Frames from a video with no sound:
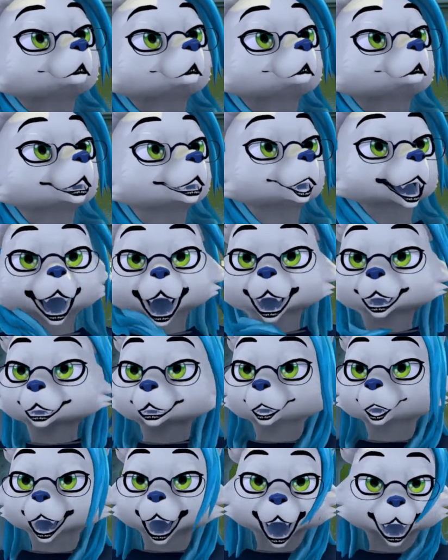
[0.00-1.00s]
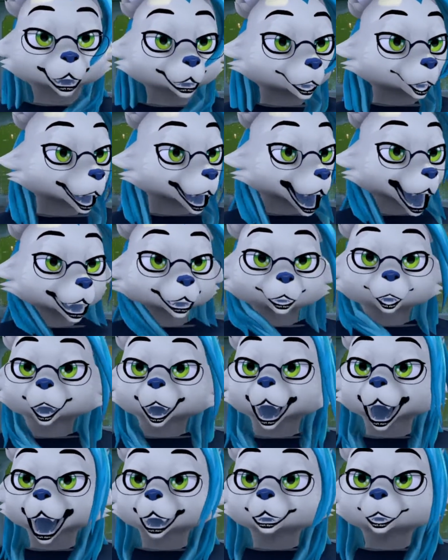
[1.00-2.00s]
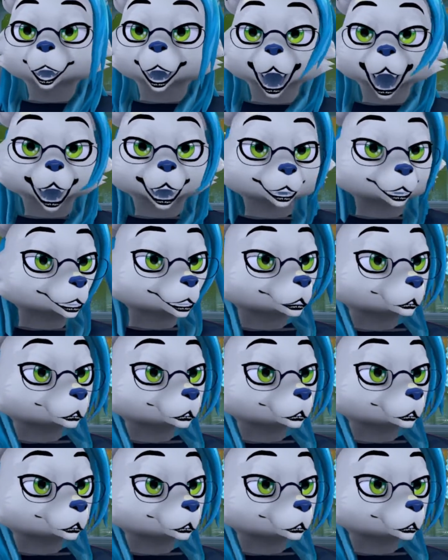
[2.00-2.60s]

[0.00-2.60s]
Wife, wife, wife, wife, wife.